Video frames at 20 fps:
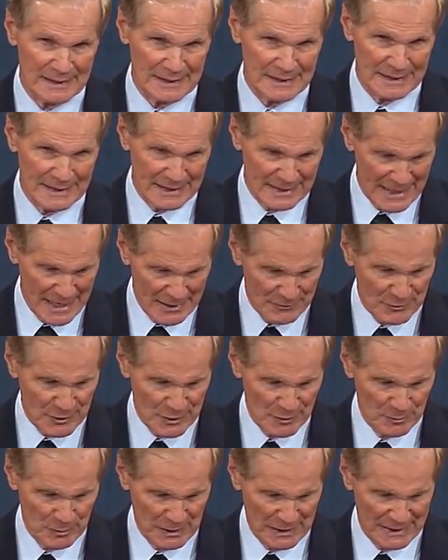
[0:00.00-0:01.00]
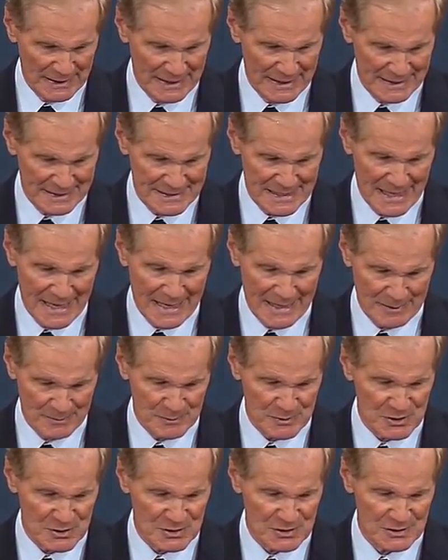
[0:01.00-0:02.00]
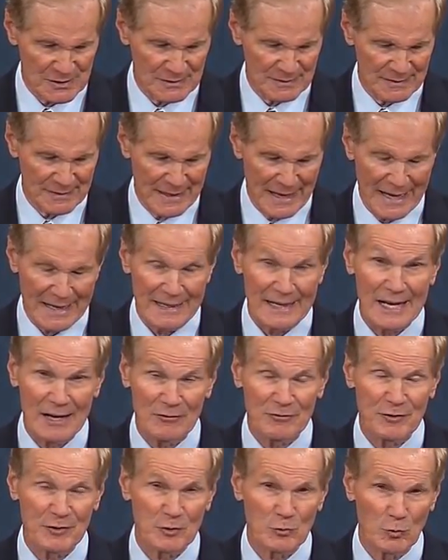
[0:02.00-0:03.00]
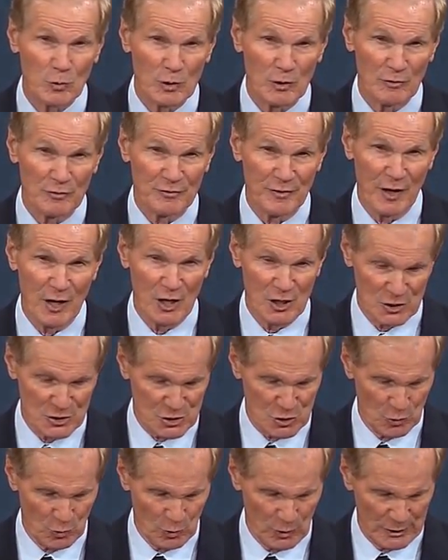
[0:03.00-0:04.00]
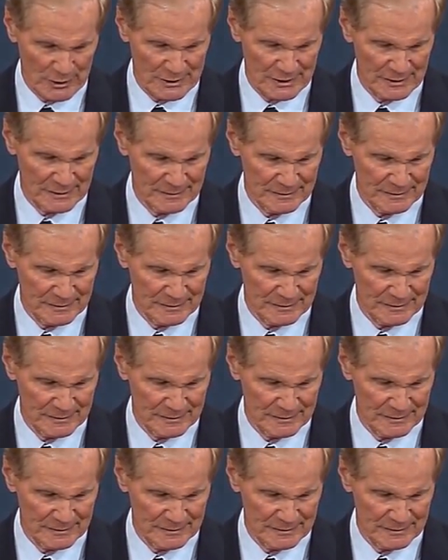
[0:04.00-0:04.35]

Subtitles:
Inevitably, at times, that effort will fall short.